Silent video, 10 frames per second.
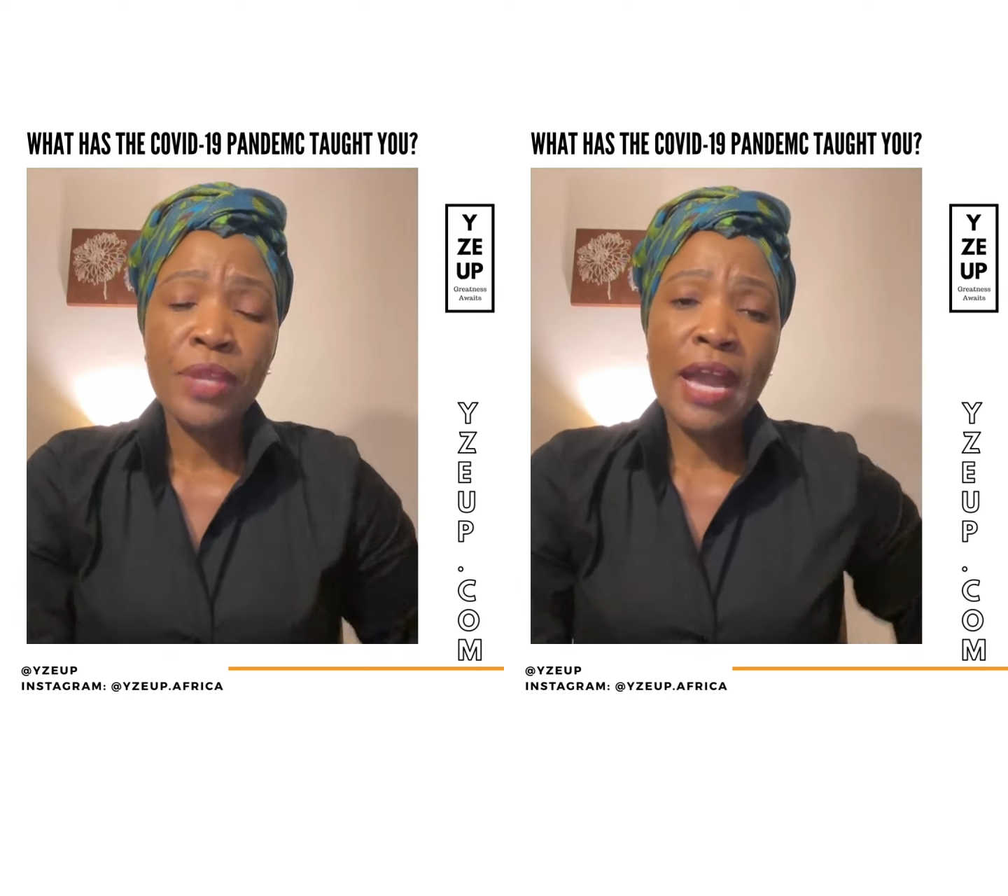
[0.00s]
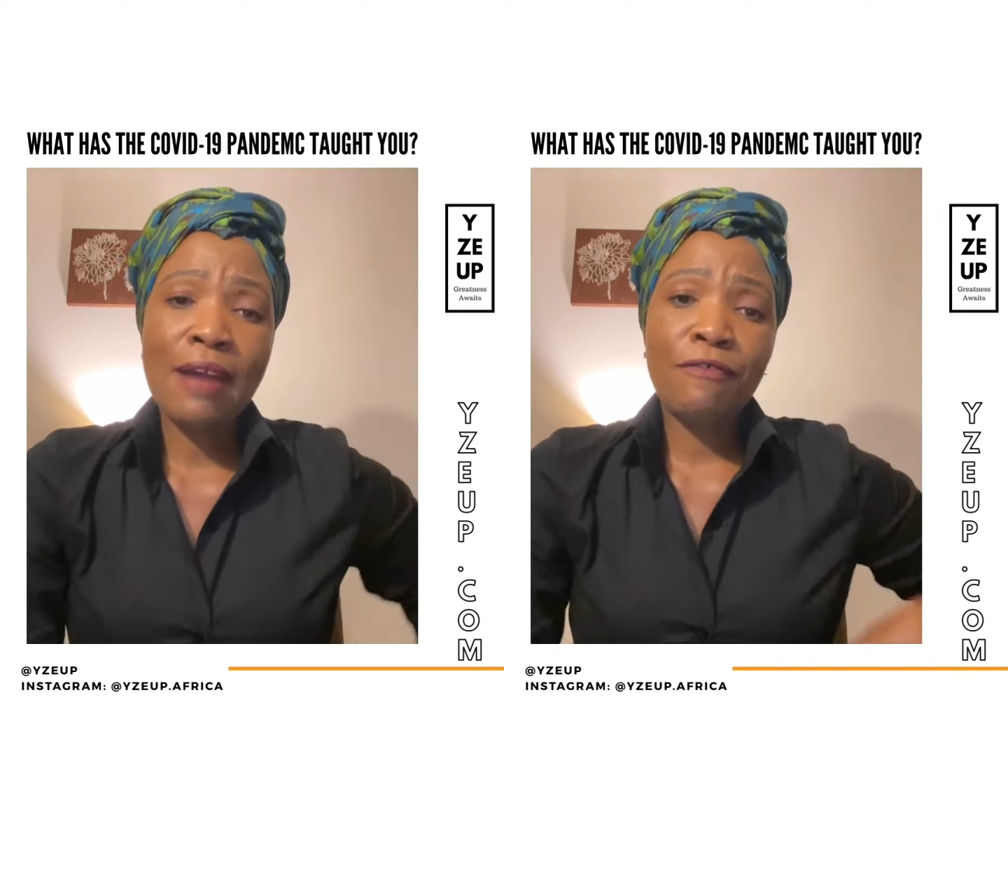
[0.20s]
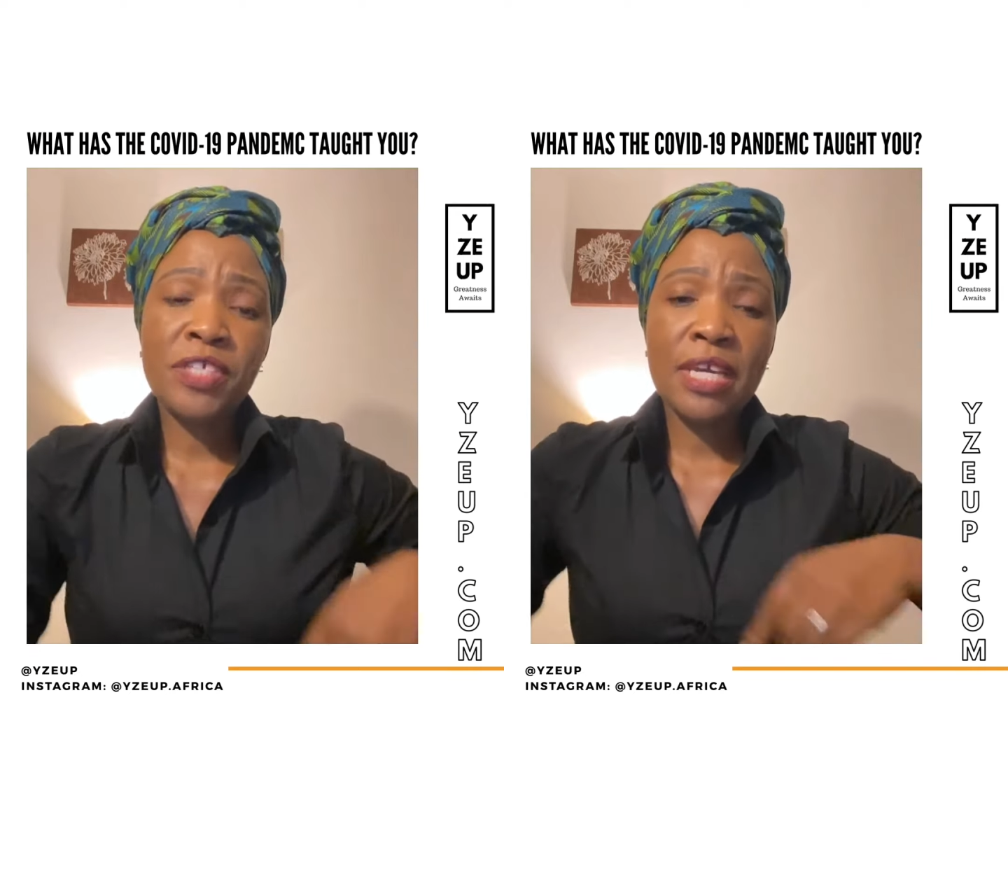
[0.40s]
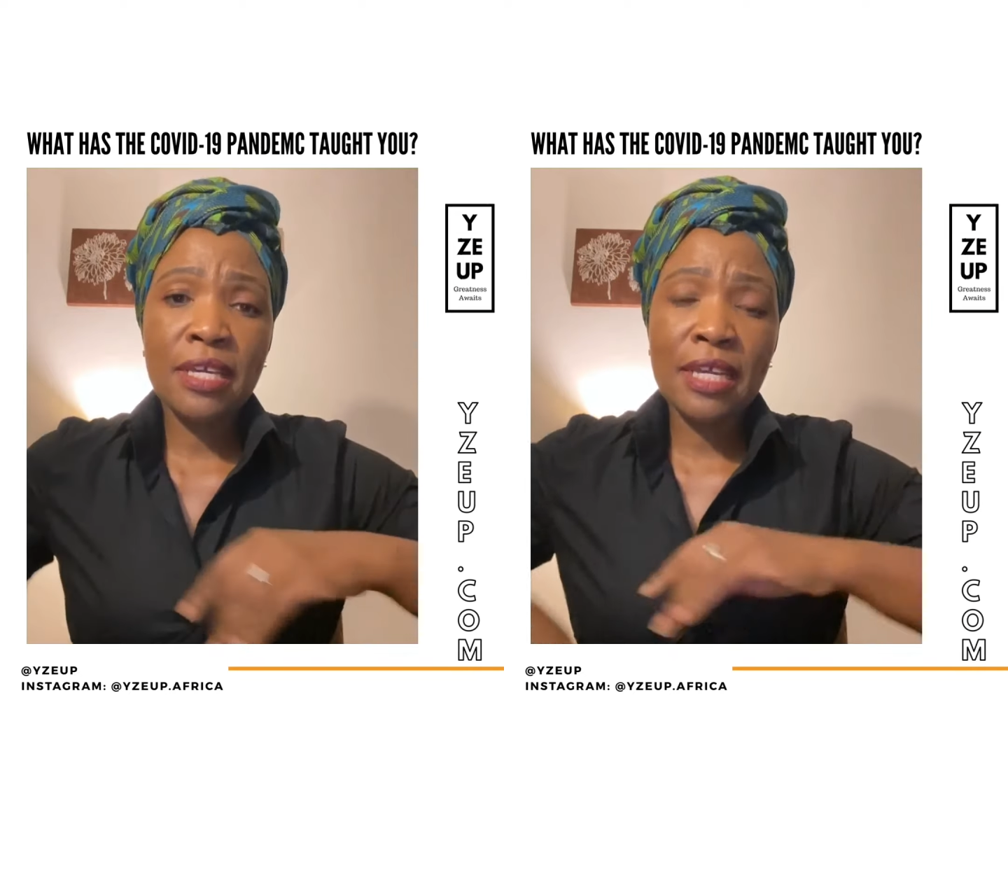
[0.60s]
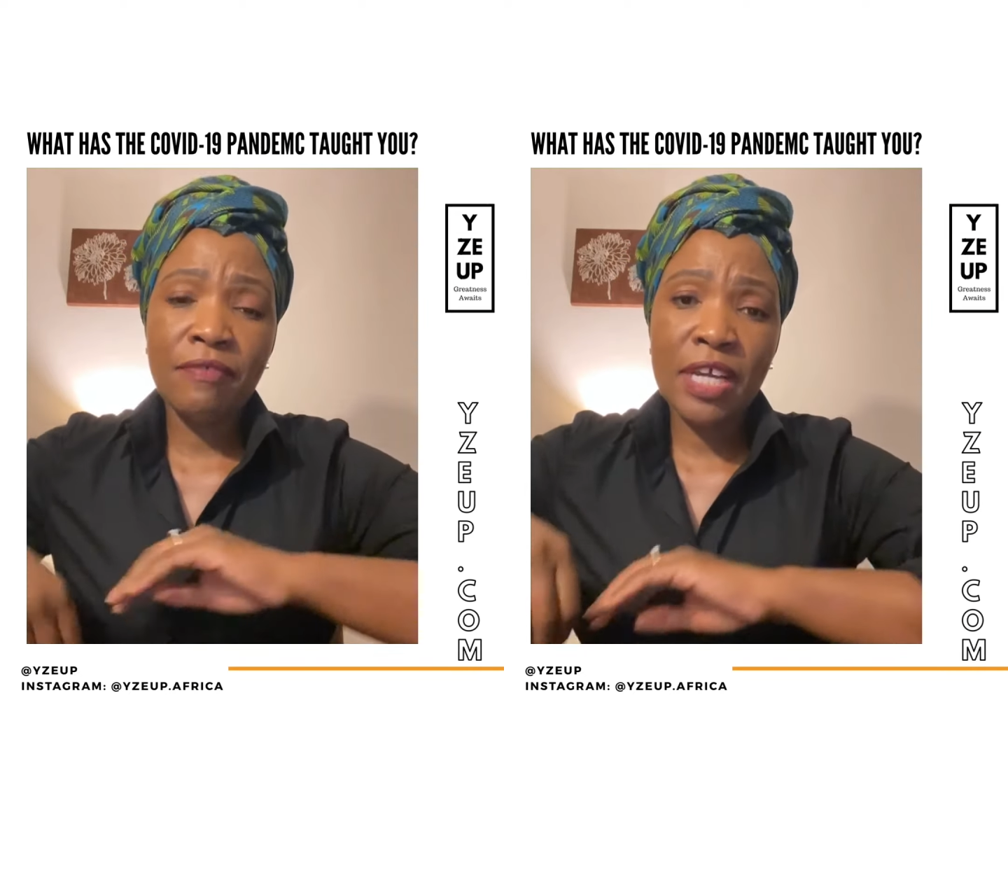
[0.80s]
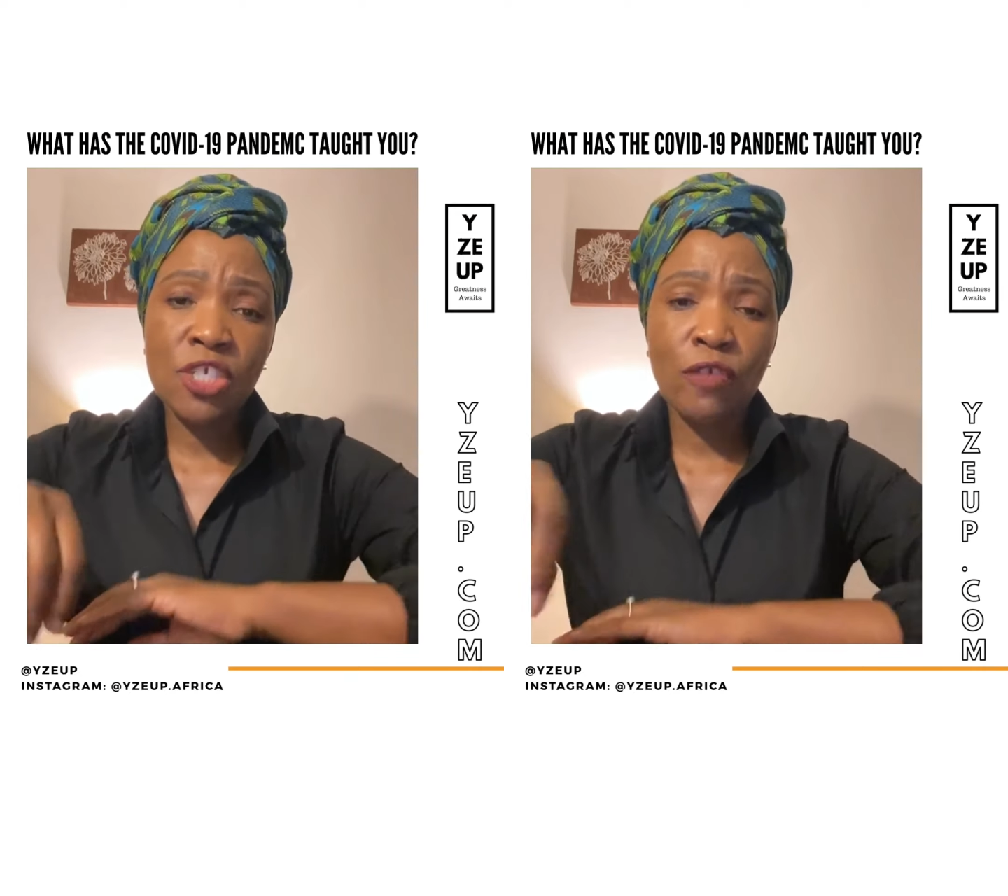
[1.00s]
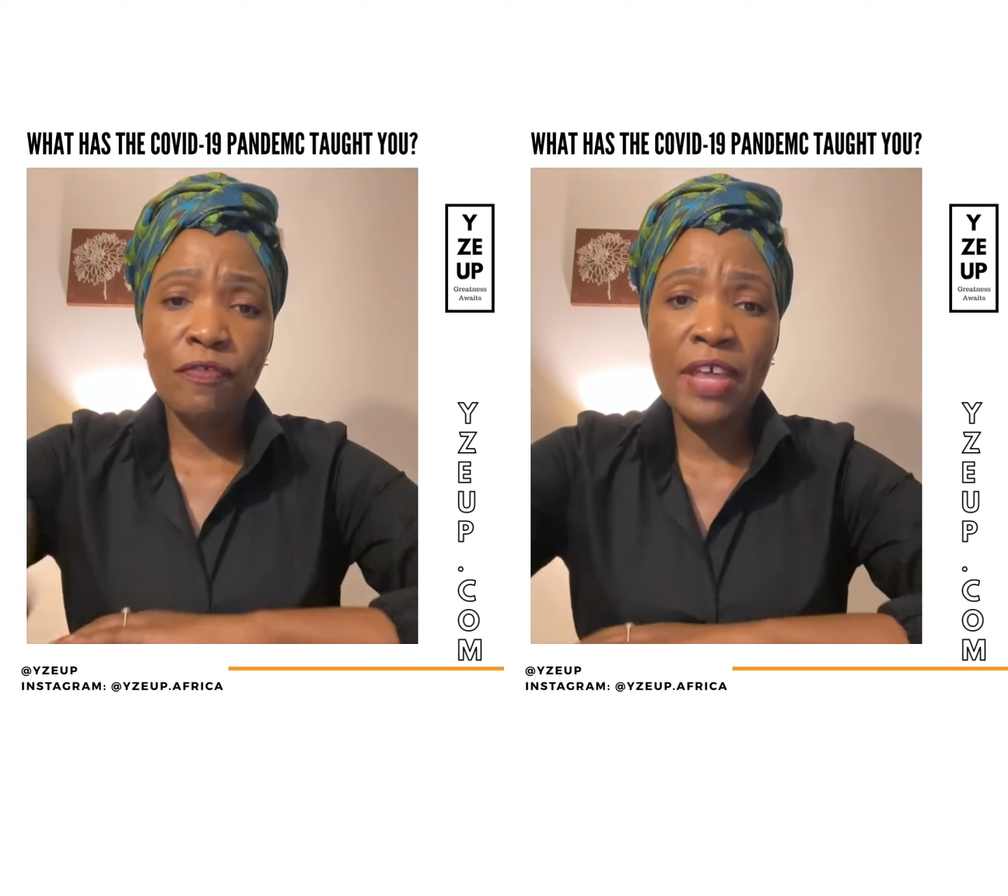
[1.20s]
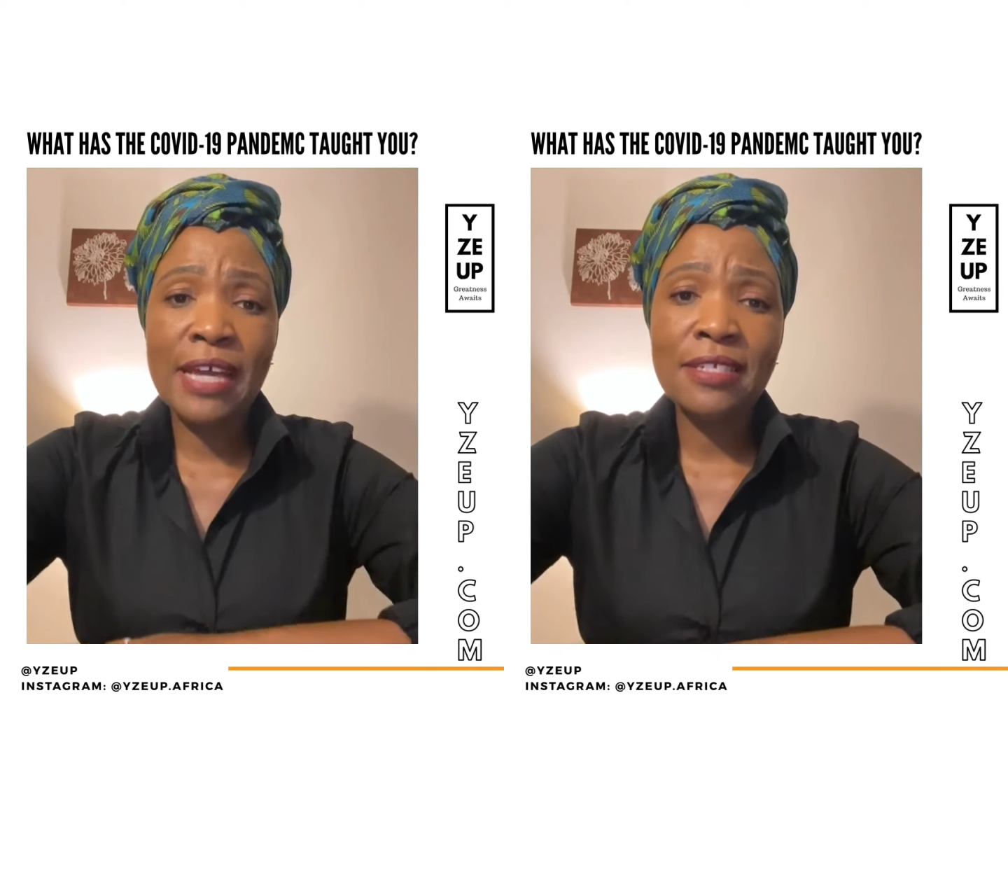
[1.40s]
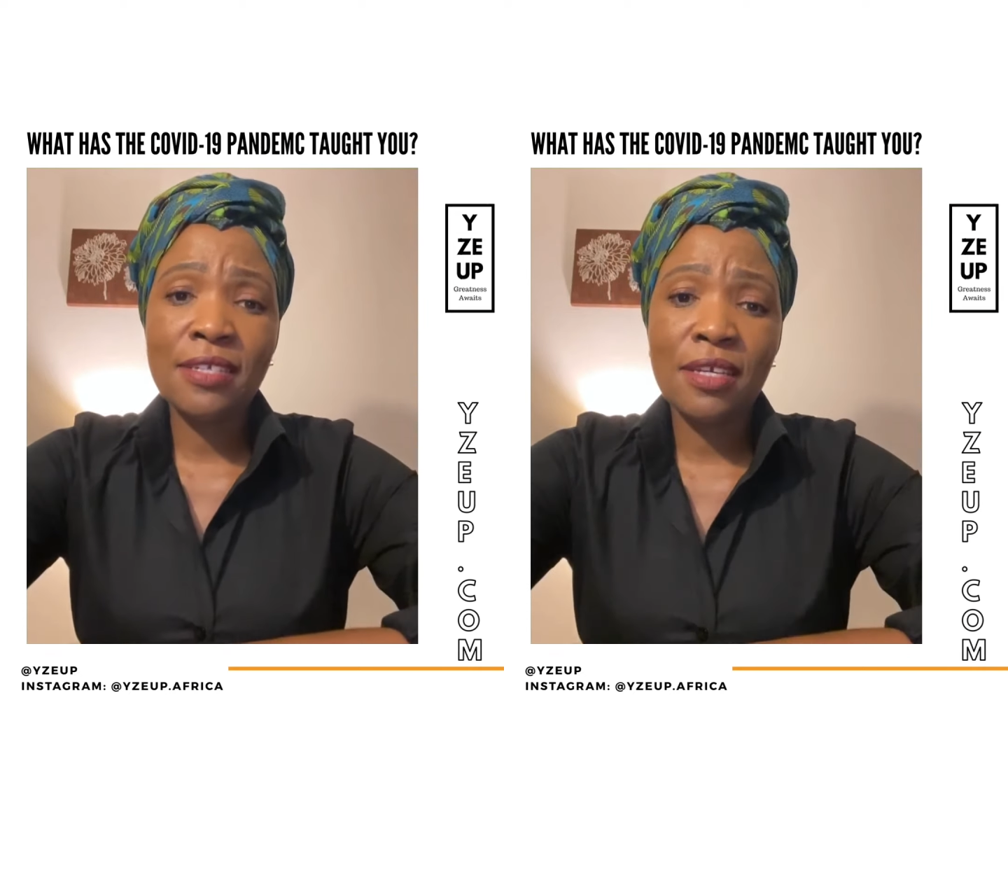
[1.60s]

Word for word: I've taken advantage of that